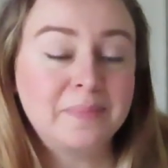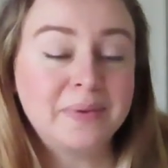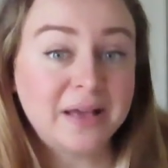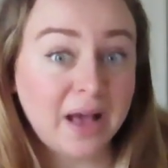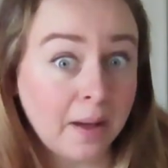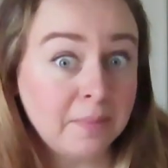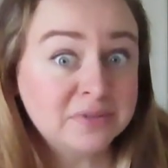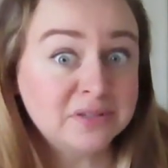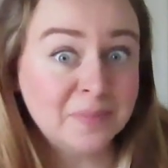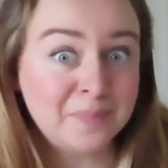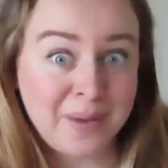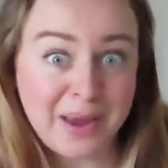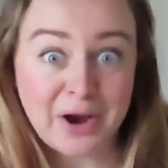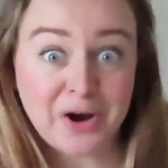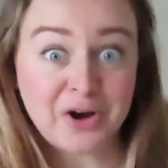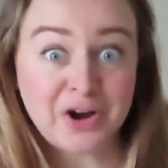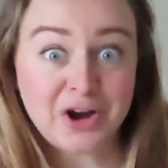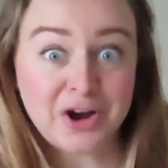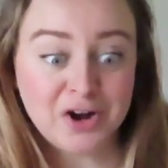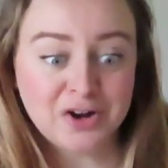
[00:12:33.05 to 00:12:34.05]
It becomes a
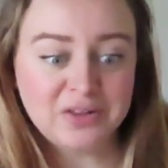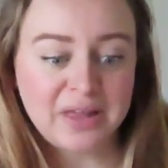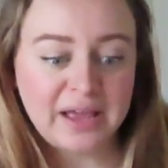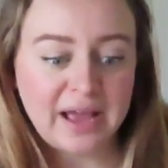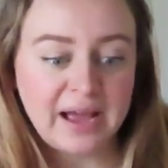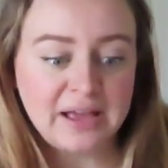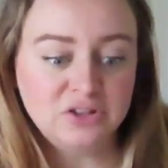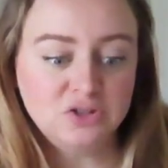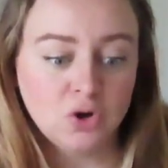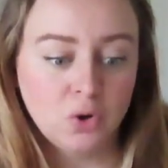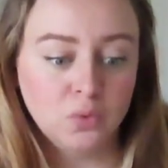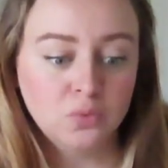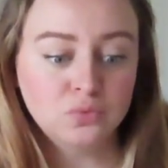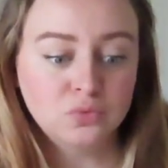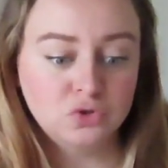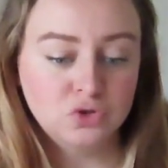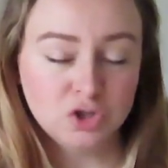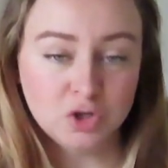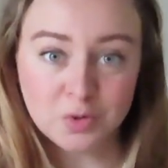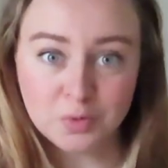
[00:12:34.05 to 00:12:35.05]
barrier. Like I
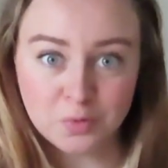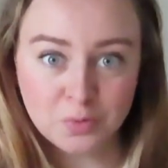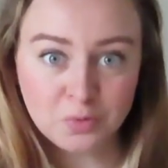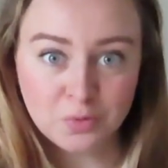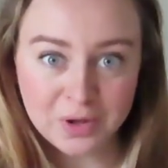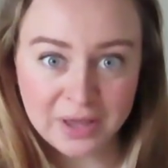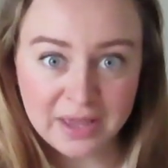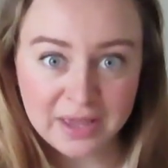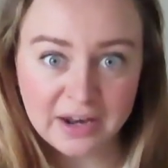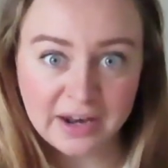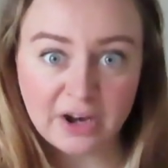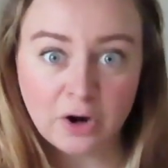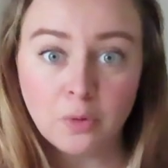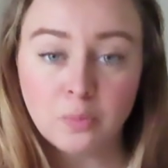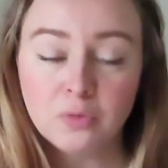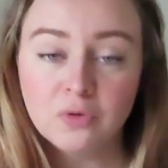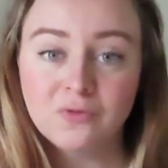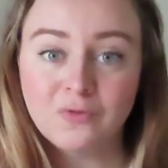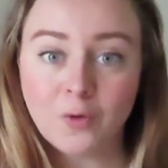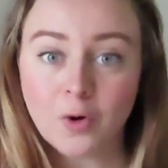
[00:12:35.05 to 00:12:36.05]
don't do it, I
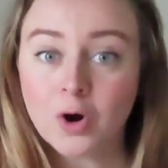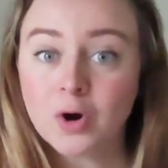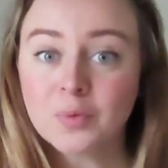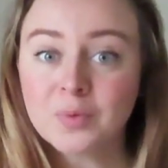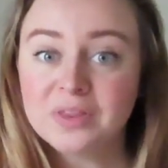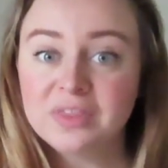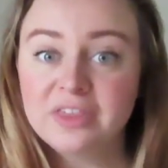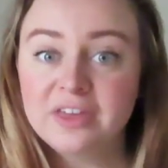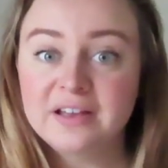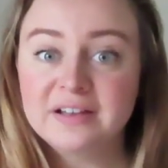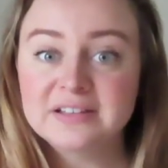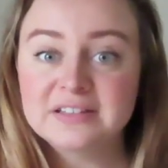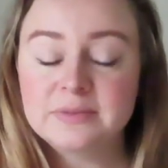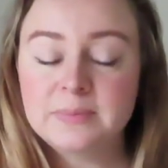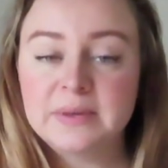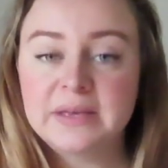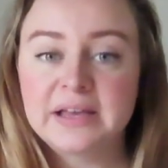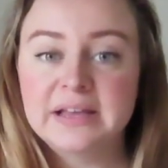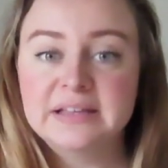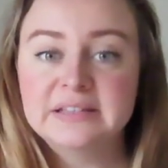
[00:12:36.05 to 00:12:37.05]
don't move forward with things
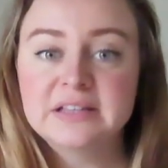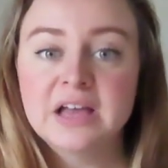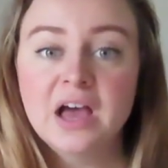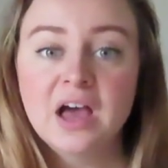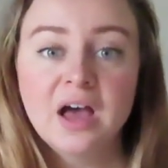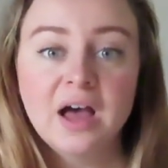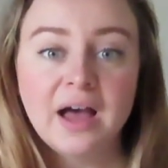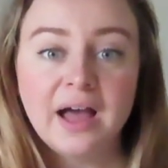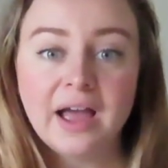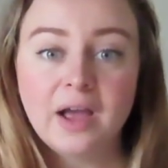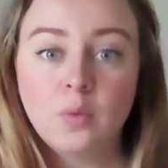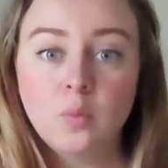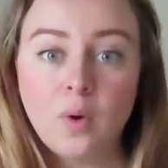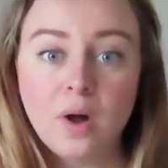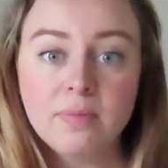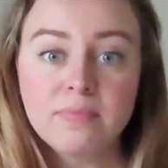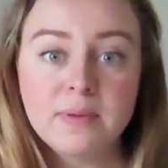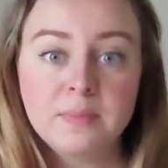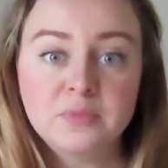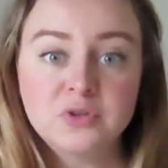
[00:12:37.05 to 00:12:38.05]
because I
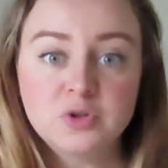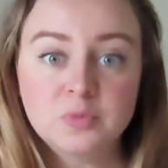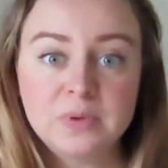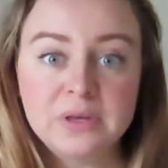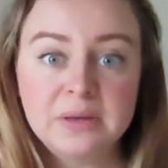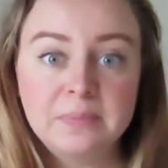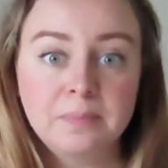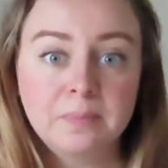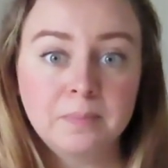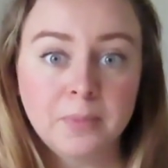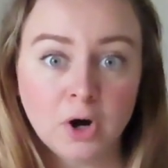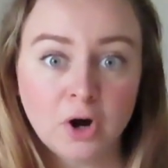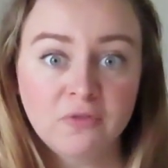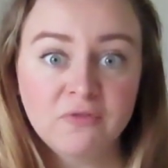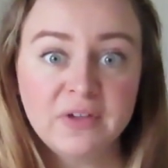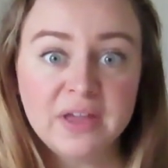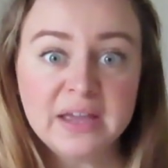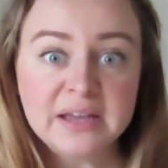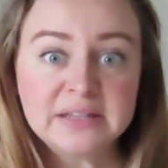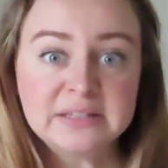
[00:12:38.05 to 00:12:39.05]
want them to be
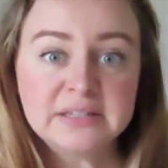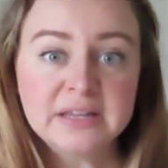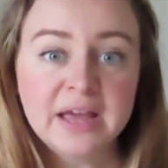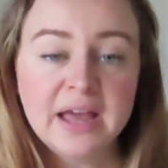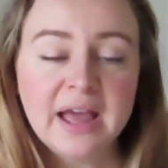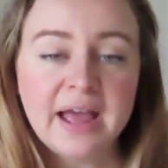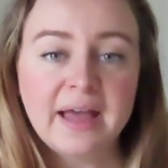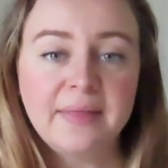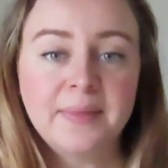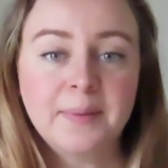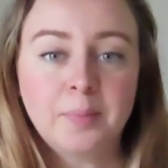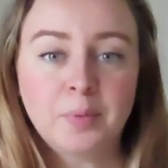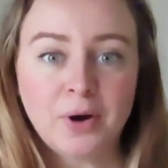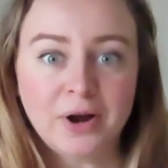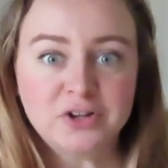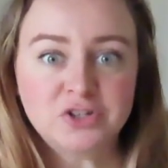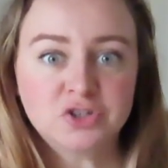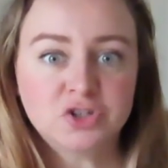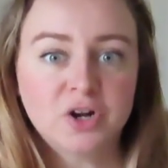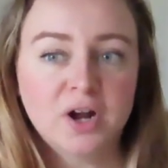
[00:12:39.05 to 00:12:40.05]
perfect, and the
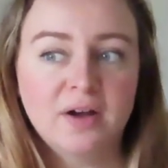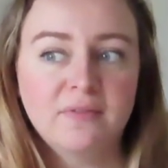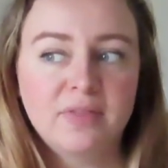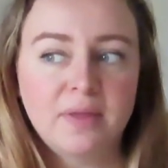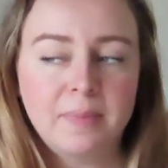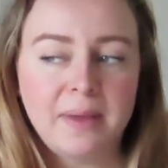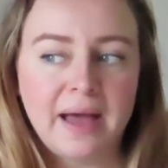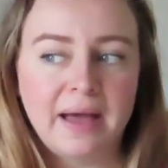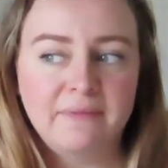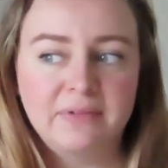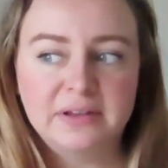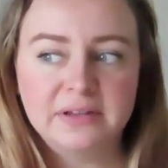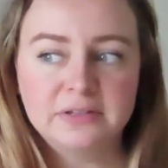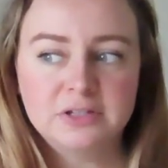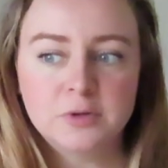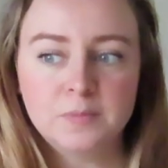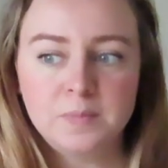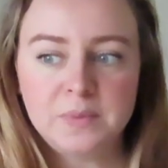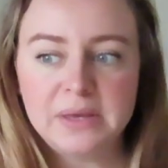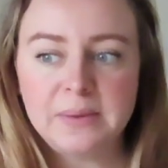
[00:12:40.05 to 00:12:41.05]
pressure of them having
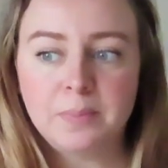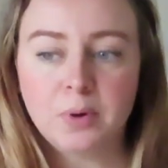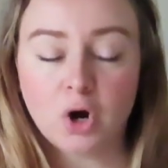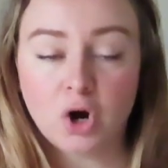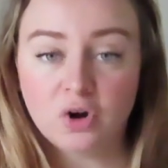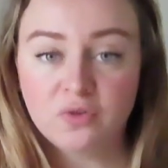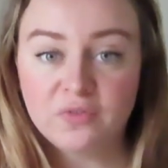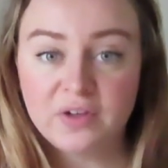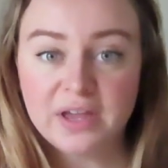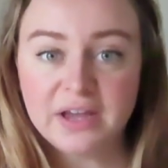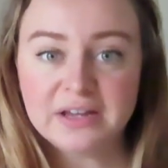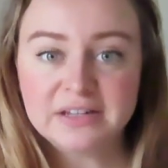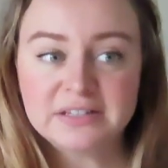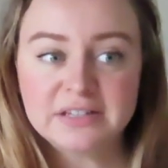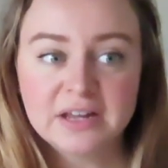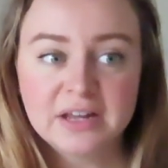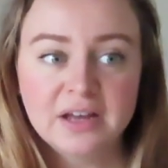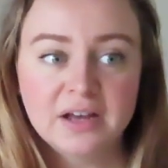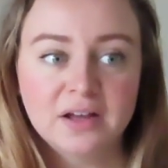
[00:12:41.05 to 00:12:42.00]
to be perfect,